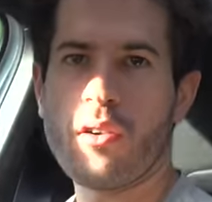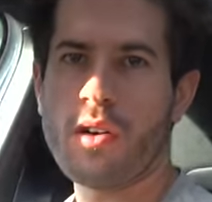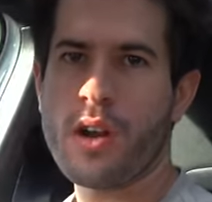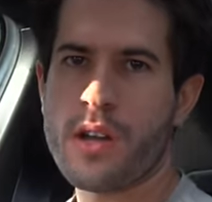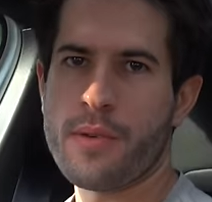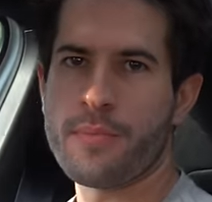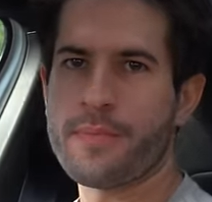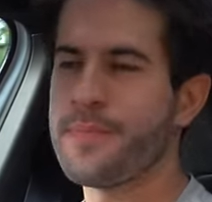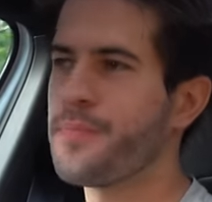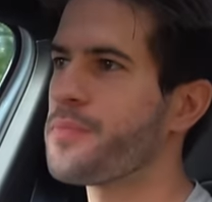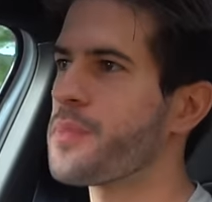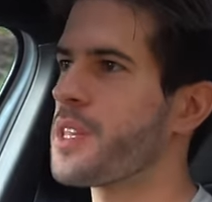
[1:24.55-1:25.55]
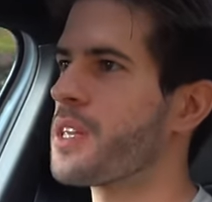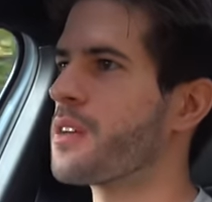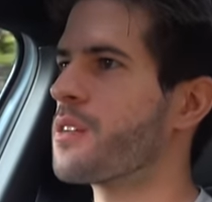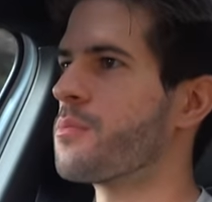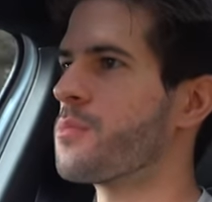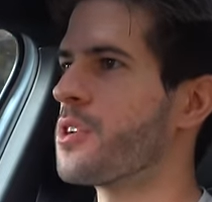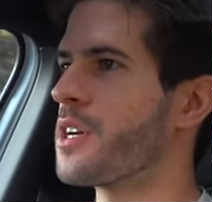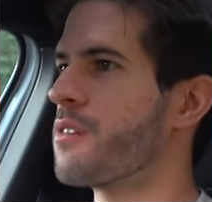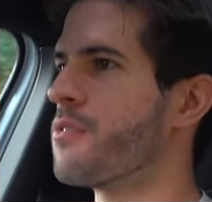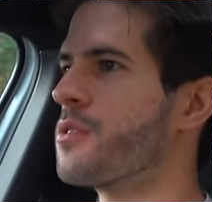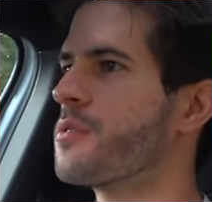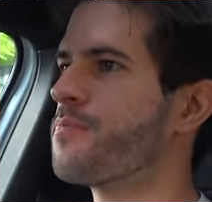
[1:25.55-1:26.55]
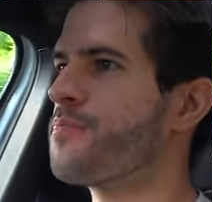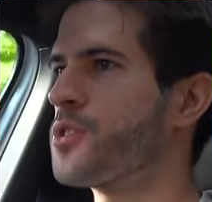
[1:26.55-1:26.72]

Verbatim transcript: All right, good morning, everyone.